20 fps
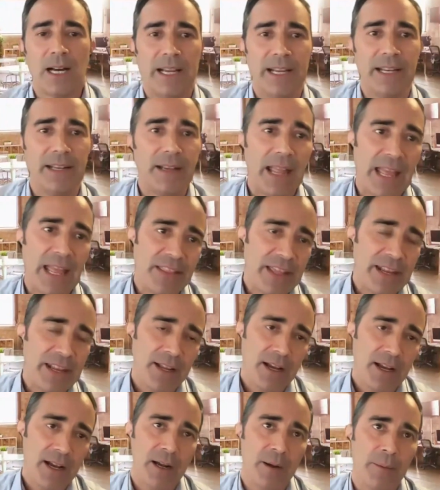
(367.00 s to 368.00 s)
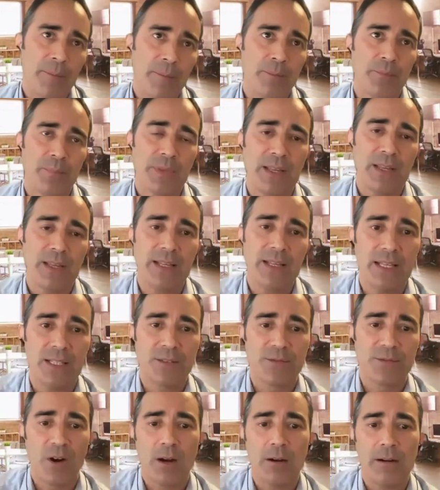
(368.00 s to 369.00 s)
Got it. And then
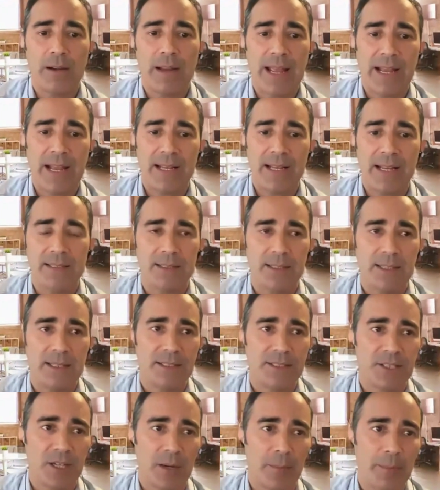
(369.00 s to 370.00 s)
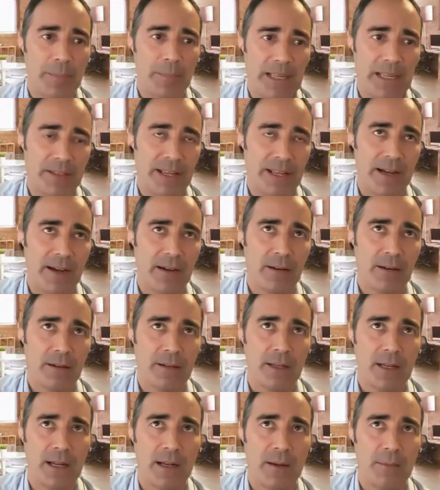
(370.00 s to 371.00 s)
as far as jumping in
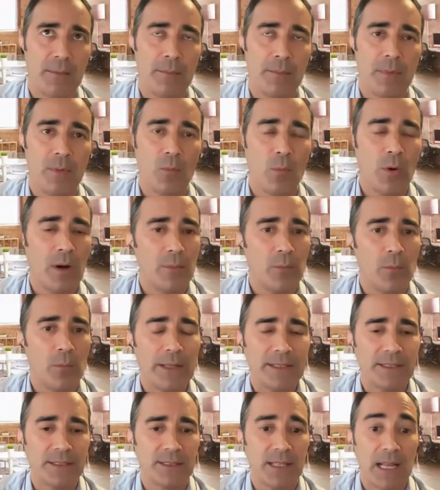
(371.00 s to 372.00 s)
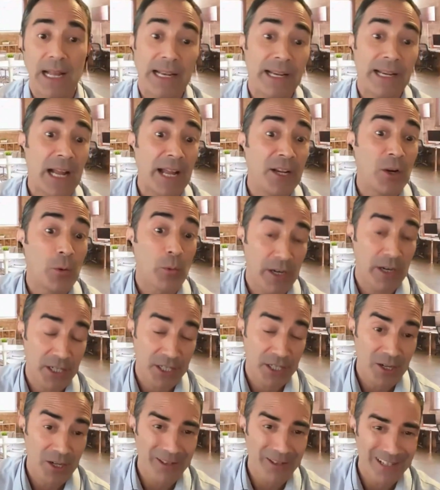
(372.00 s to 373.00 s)
there, I know we're going to
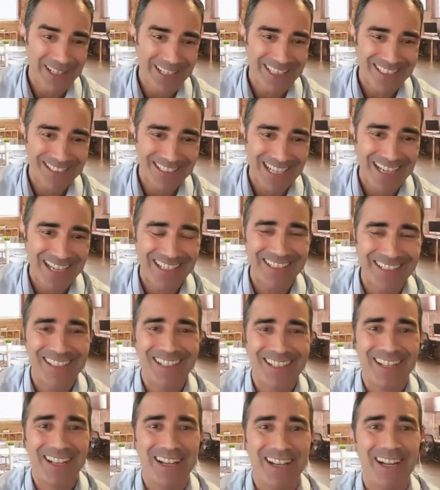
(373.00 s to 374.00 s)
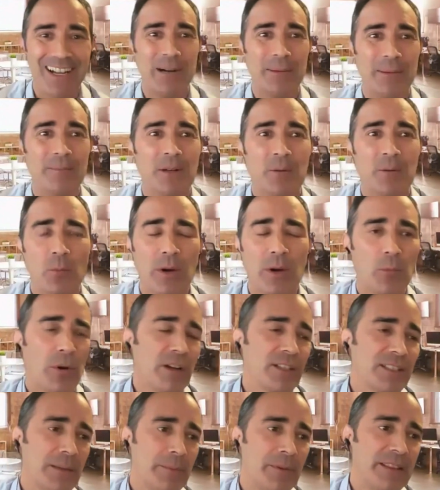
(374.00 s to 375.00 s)
show it in a second.
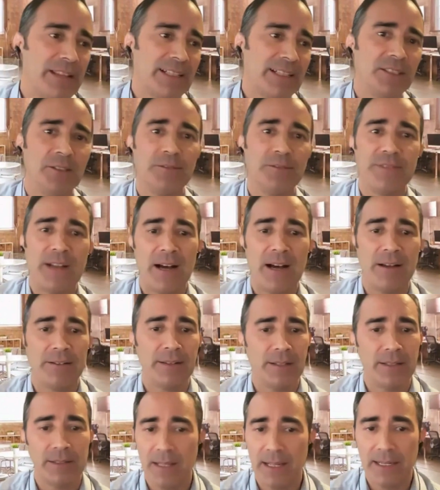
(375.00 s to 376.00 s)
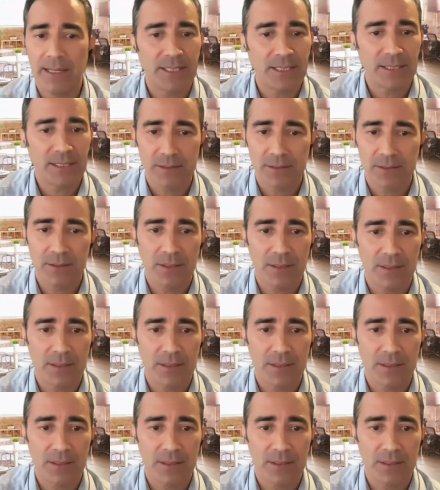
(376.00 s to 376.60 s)
What are some of the things you found, like just